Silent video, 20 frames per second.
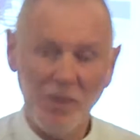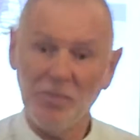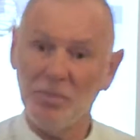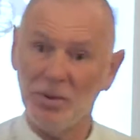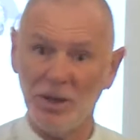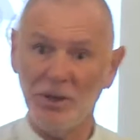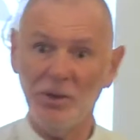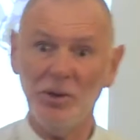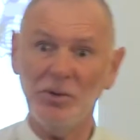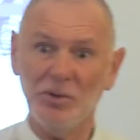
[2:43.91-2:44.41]
But
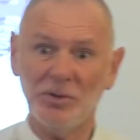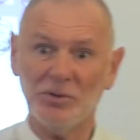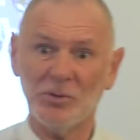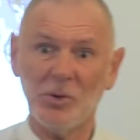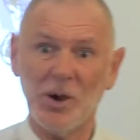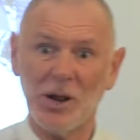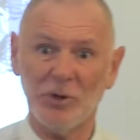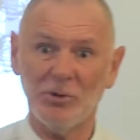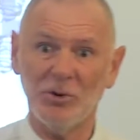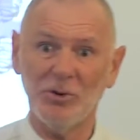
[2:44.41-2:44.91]
I knew it was
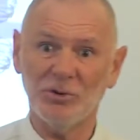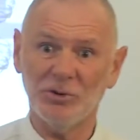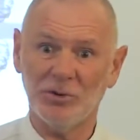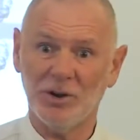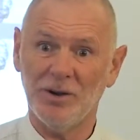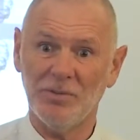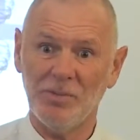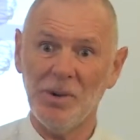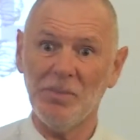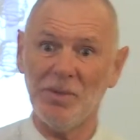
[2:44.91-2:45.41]
quite crucial,
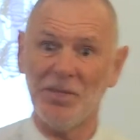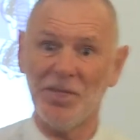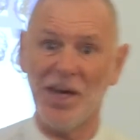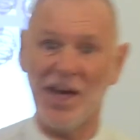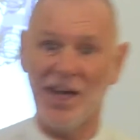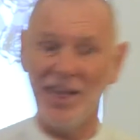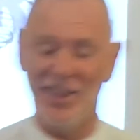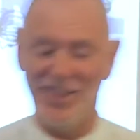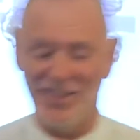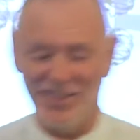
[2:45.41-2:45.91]
I remember
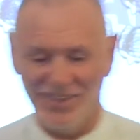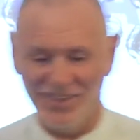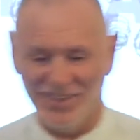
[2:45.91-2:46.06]
that.